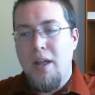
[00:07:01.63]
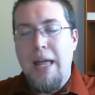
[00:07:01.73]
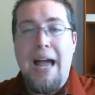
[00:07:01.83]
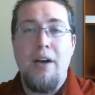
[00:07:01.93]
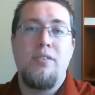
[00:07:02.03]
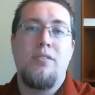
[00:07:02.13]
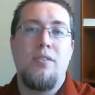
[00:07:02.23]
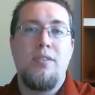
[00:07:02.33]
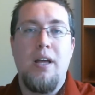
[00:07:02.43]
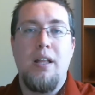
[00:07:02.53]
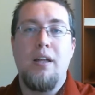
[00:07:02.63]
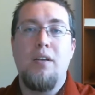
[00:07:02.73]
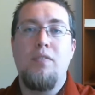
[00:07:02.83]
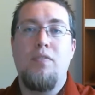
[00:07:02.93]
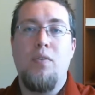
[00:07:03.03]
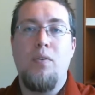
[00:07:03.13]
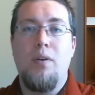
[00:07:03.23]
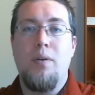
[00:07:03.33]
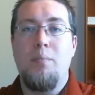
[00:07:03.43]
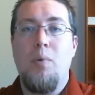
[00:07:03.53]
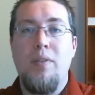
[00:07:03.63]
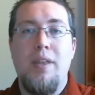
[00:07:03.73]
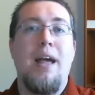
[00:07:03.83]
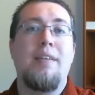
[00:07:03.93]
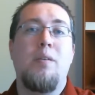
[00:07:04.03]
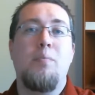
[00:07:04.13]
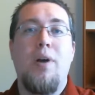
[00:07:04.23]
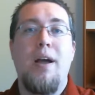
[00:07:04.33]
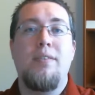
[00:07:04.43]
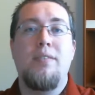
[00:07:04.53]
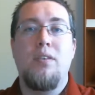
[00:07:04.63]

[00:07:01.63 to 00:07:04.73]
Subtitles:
Houses are selling for more than asking price